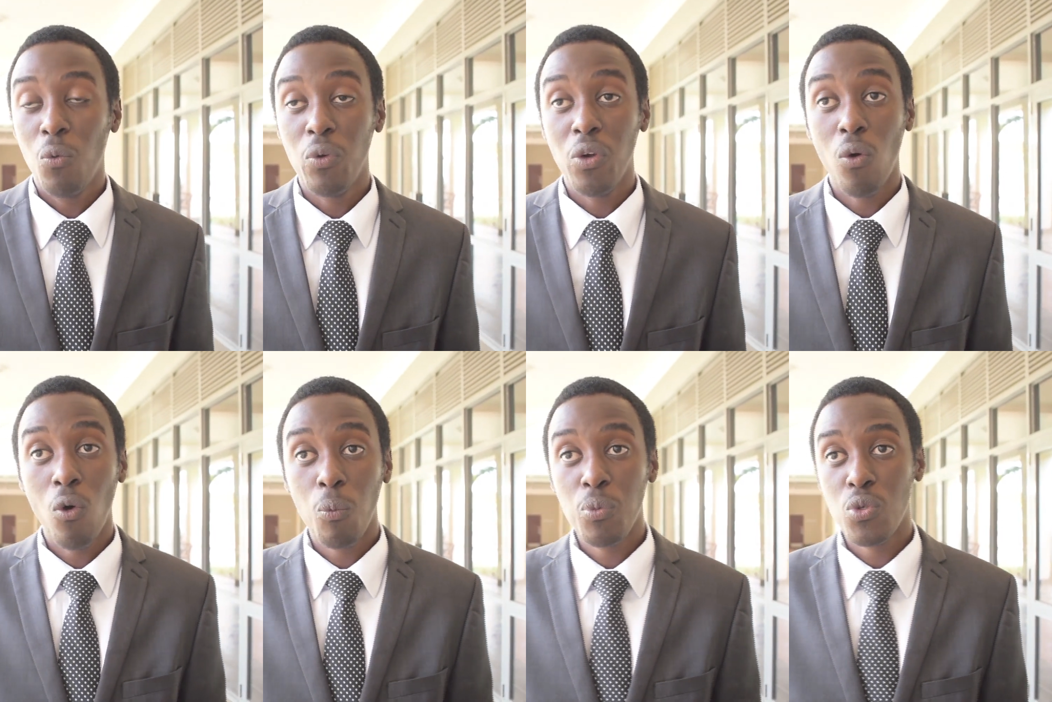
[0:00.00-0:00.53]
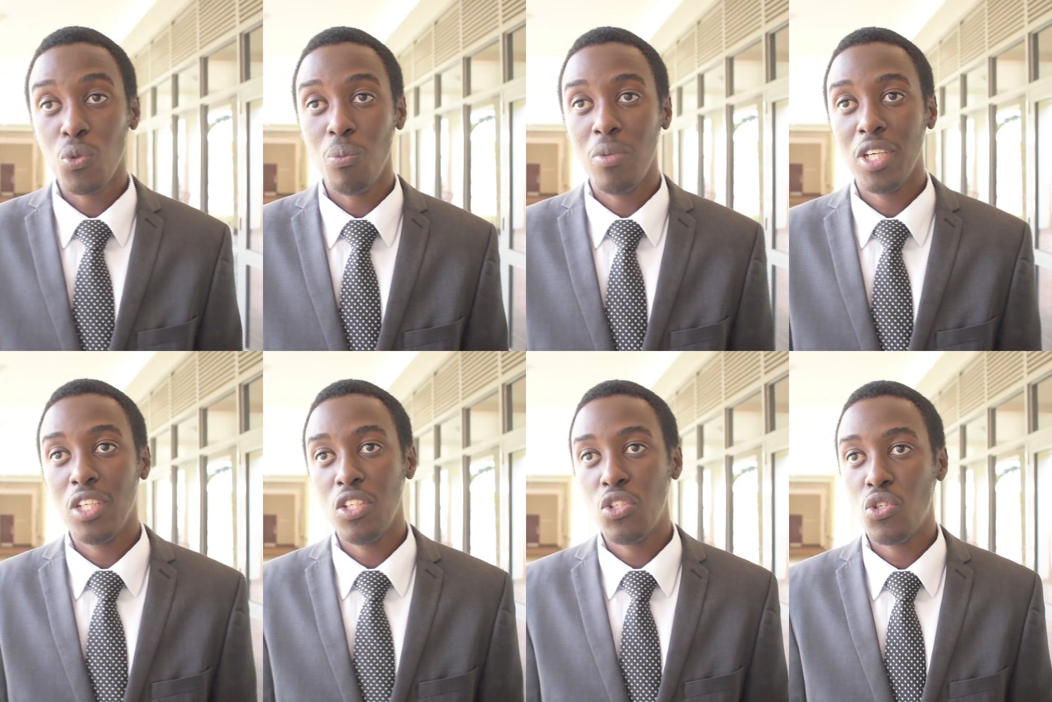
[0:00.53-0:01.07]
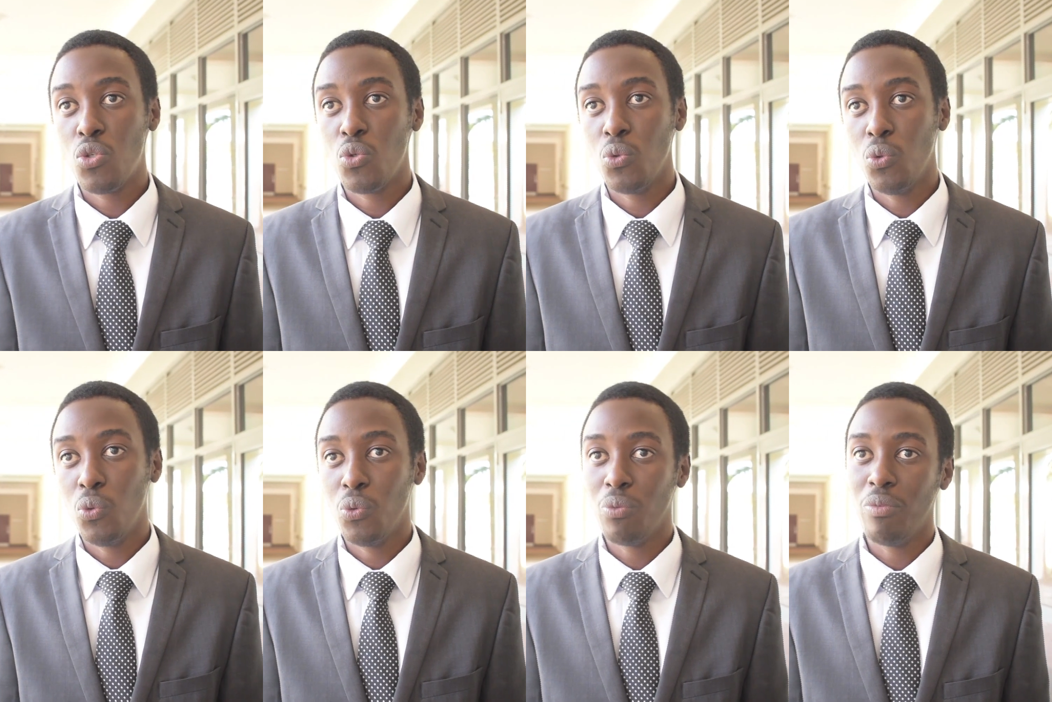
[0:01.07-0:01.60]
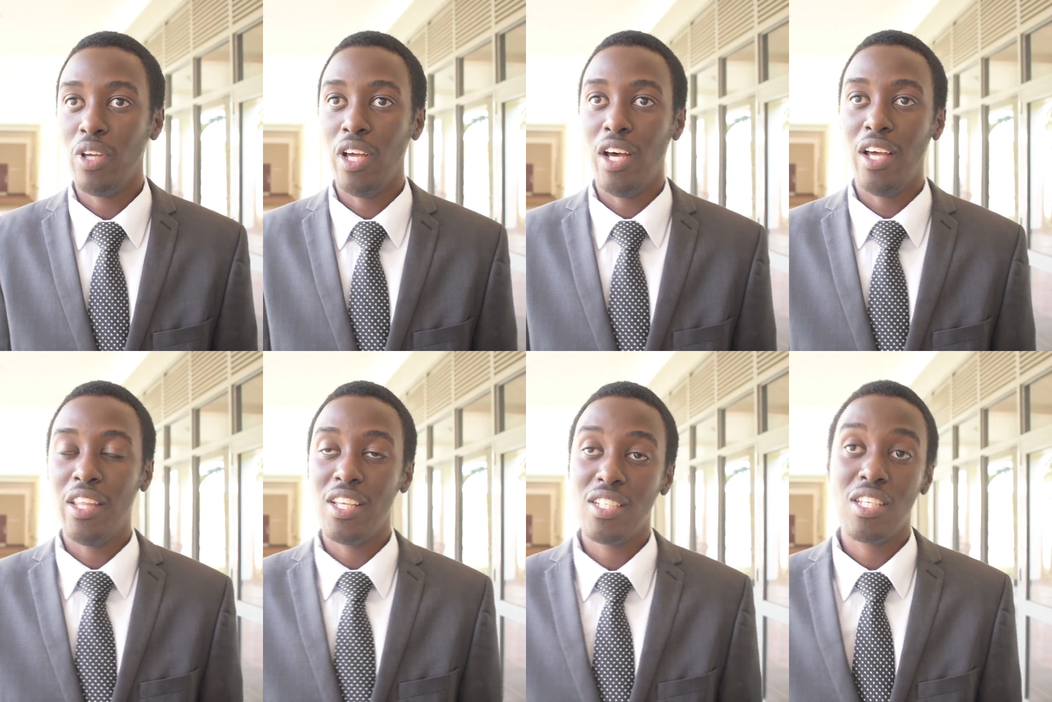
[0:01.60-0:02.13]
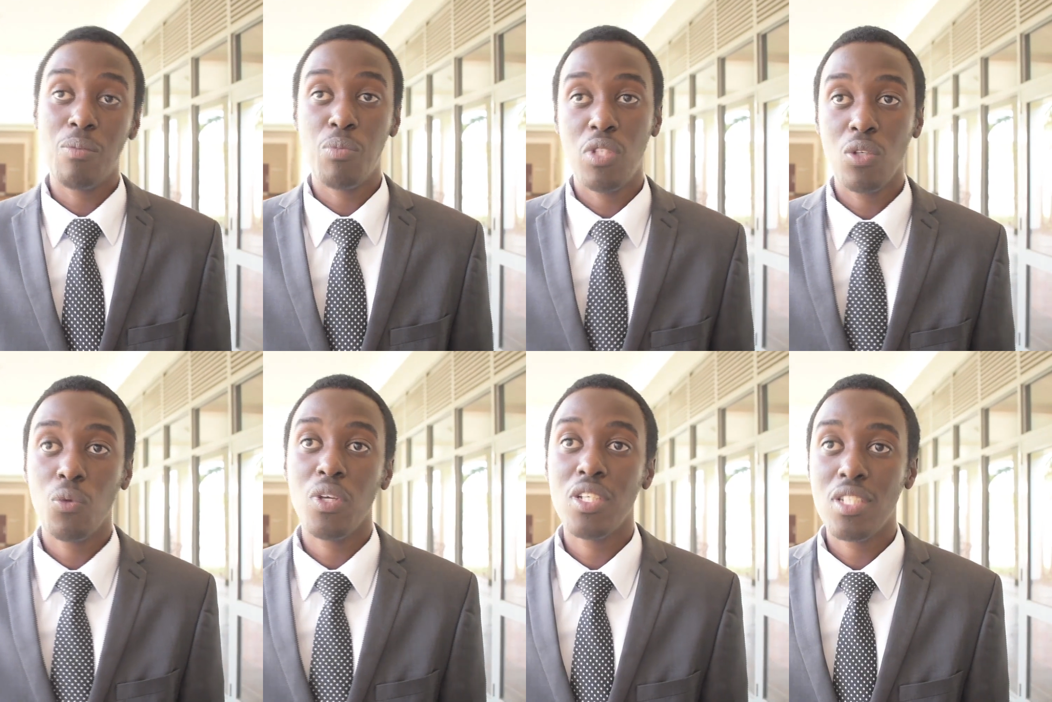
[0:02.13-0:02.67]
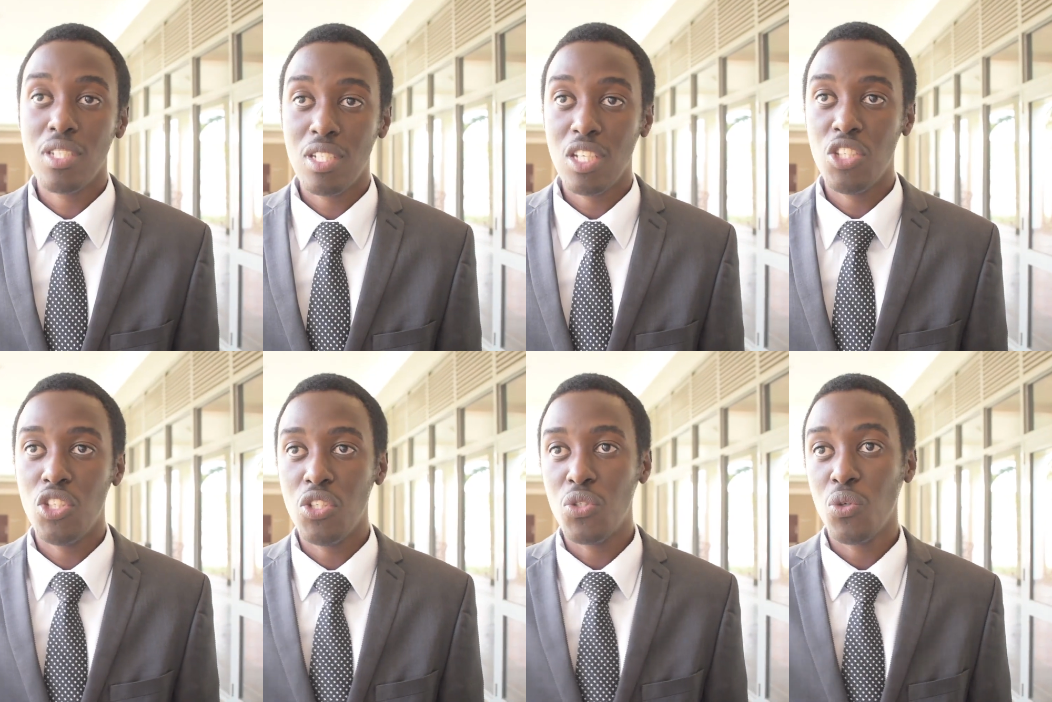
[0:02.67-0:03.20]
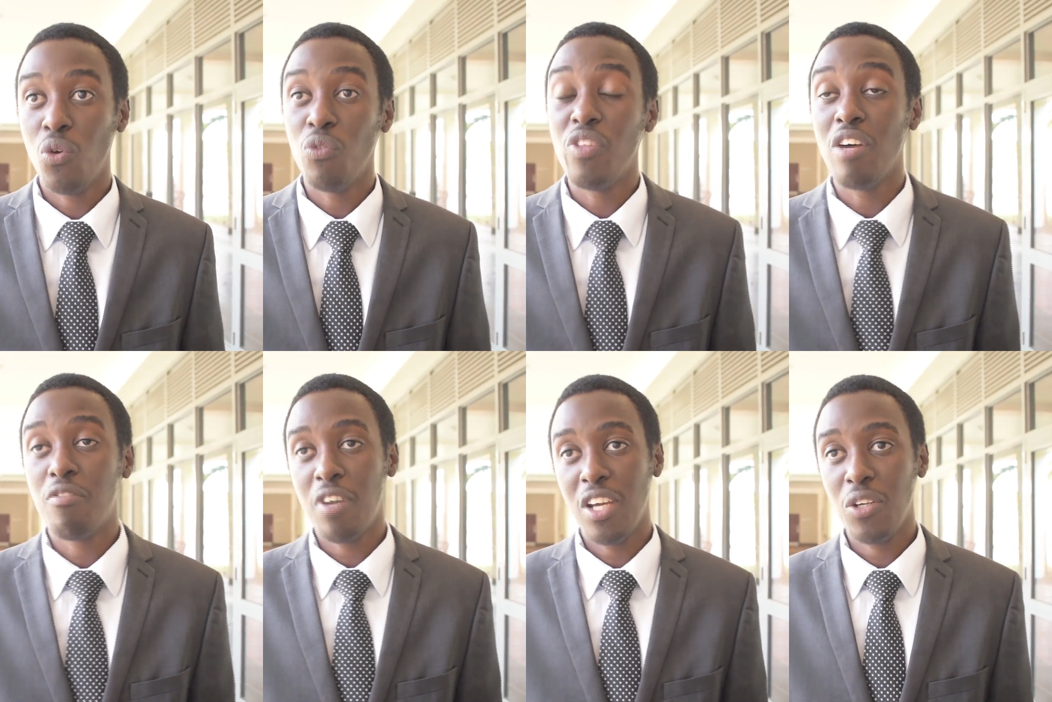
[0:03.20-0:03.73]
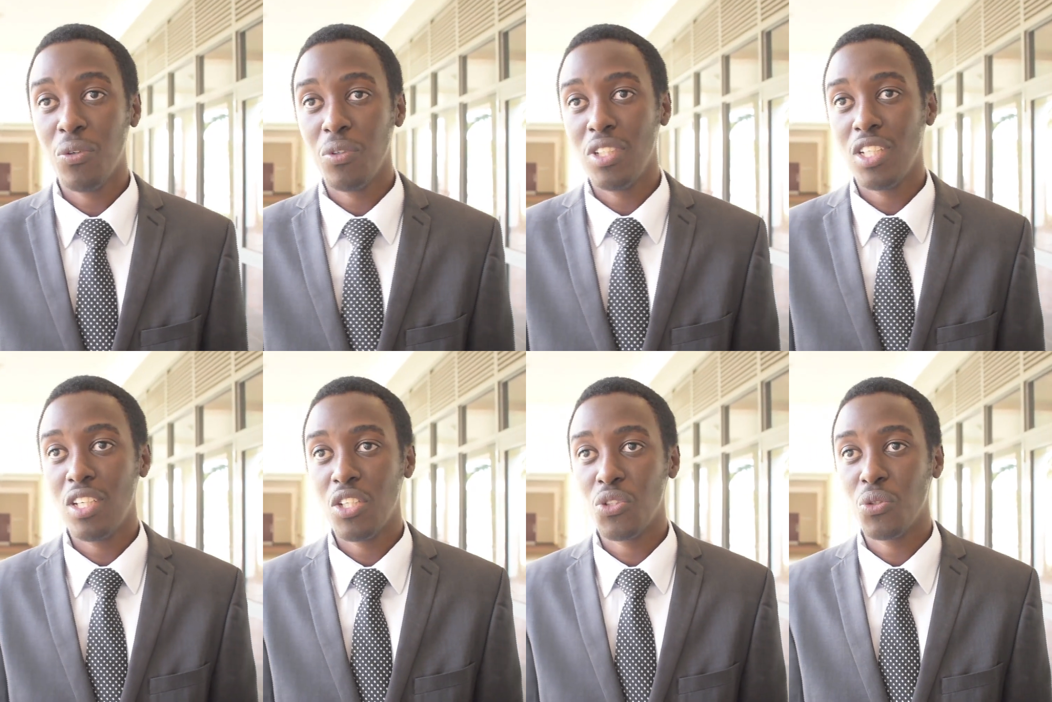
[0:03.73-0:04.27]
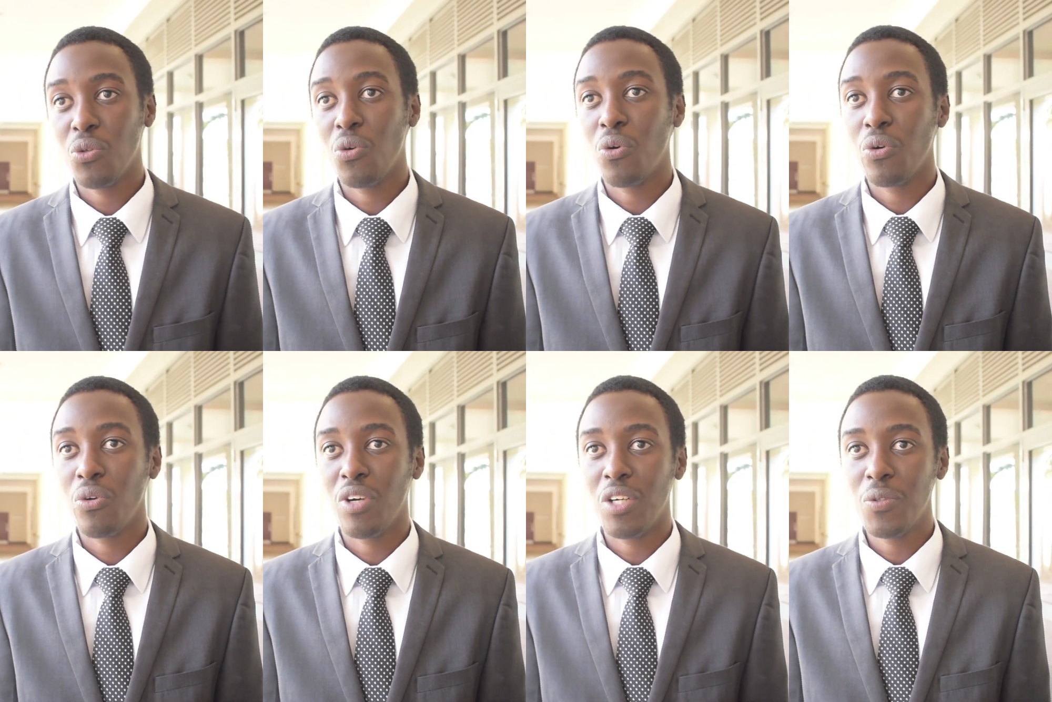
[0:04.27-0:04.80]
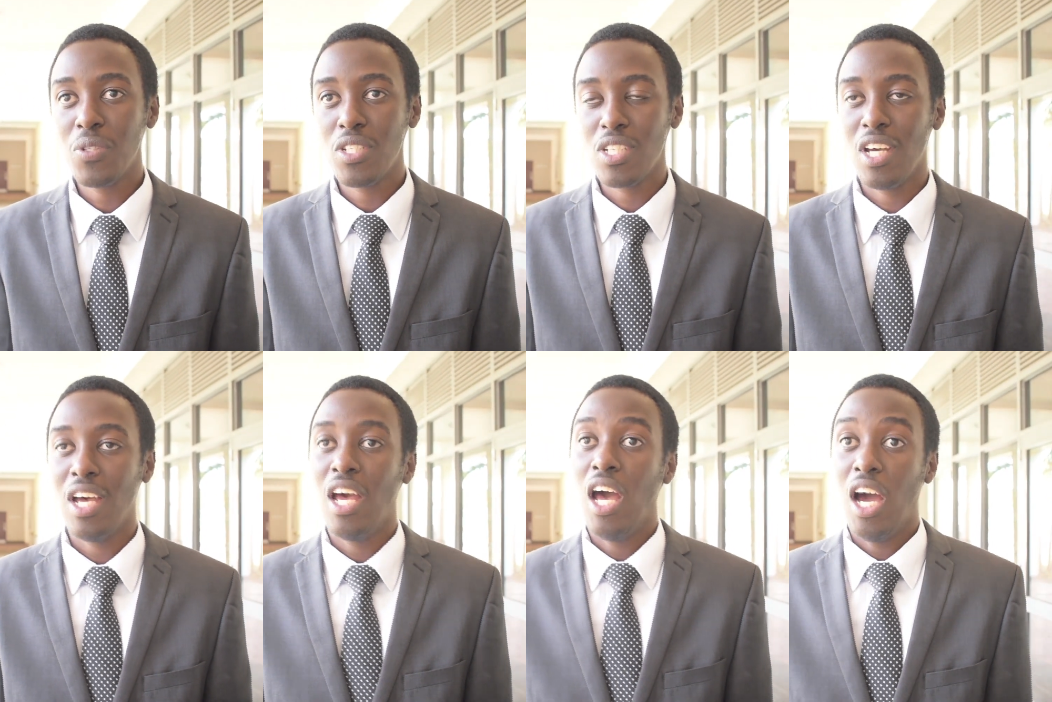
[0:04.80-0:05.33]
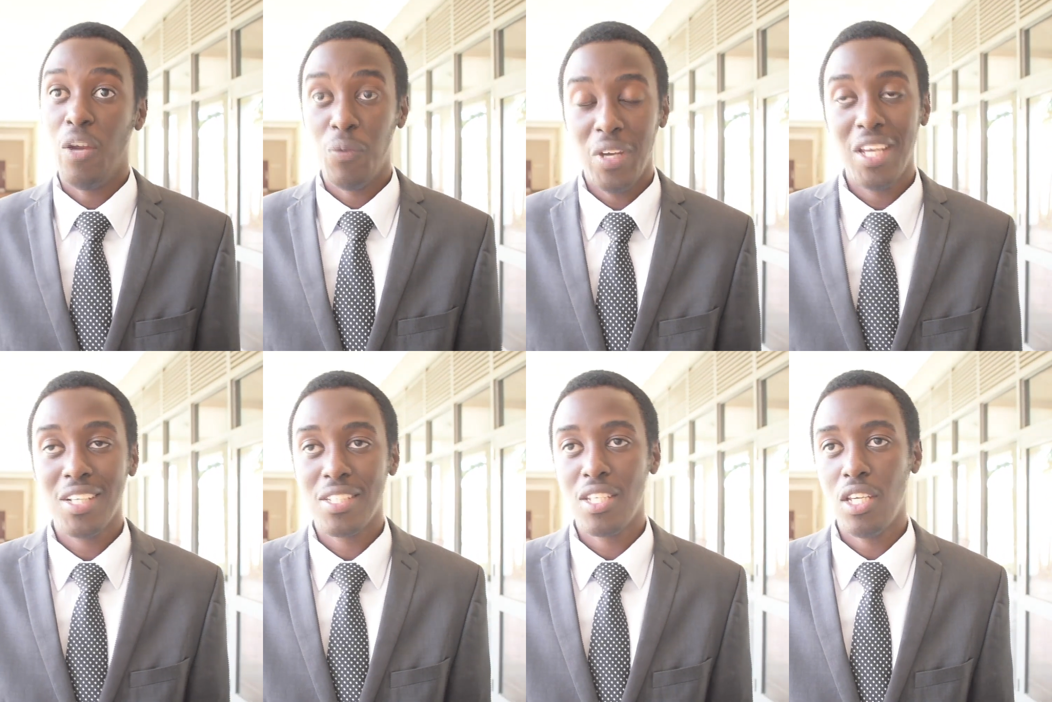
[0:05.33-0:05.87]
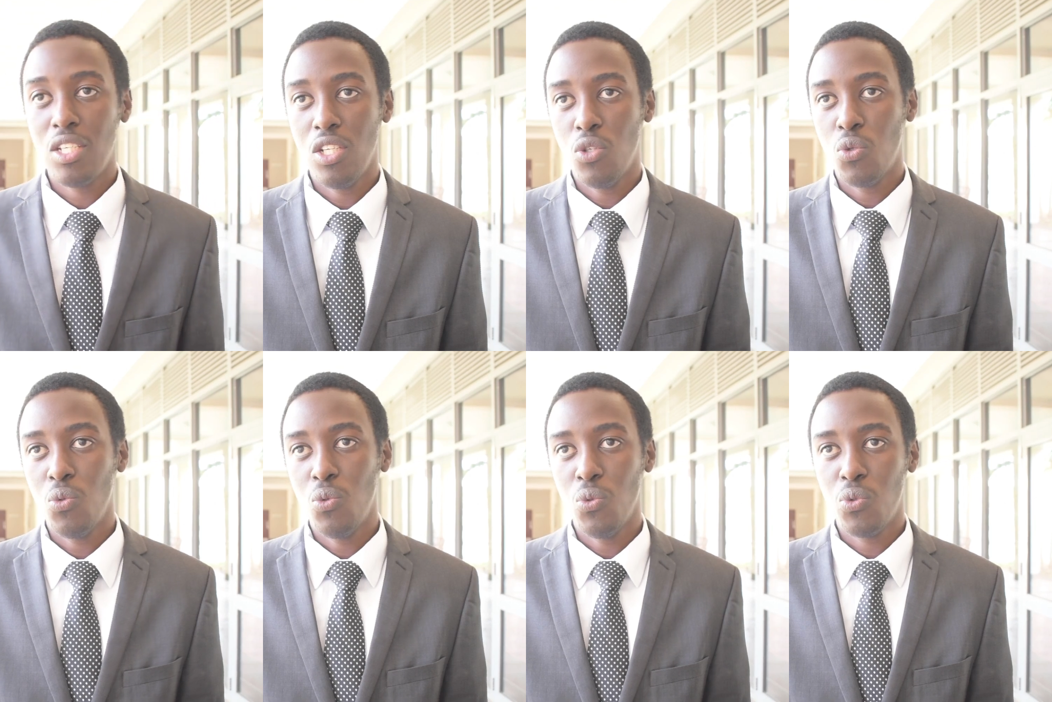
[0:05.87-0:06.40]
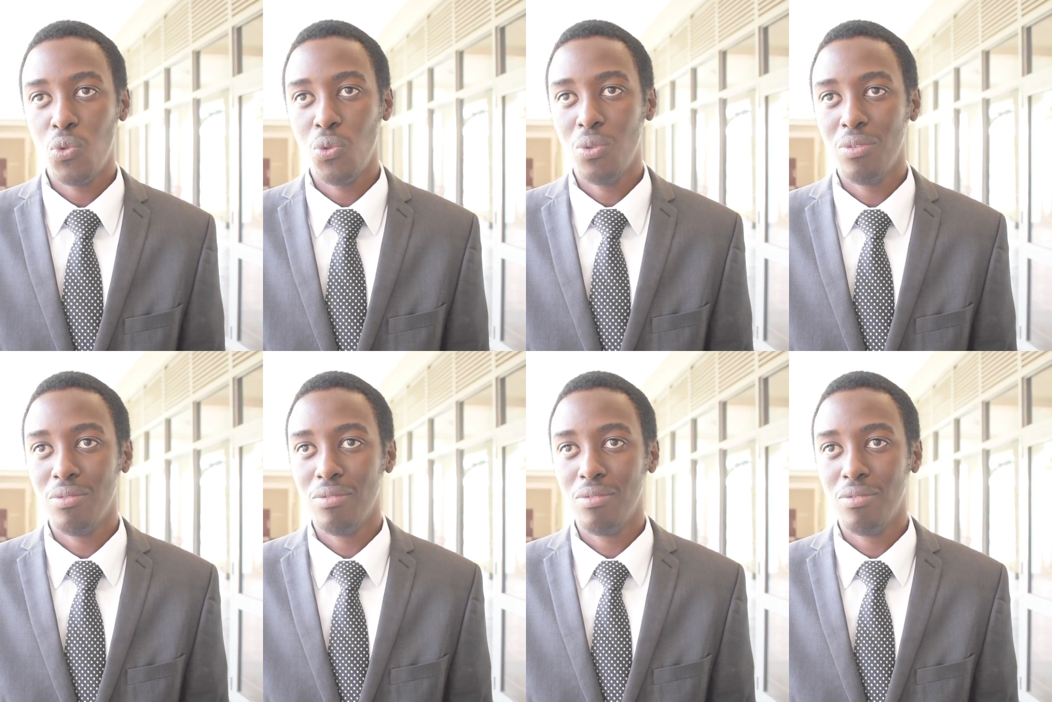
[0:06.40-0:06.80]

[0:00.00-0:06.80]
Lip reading: We hope to make it to the subsequent stages of the final international oral rounds, and we're excited to do so.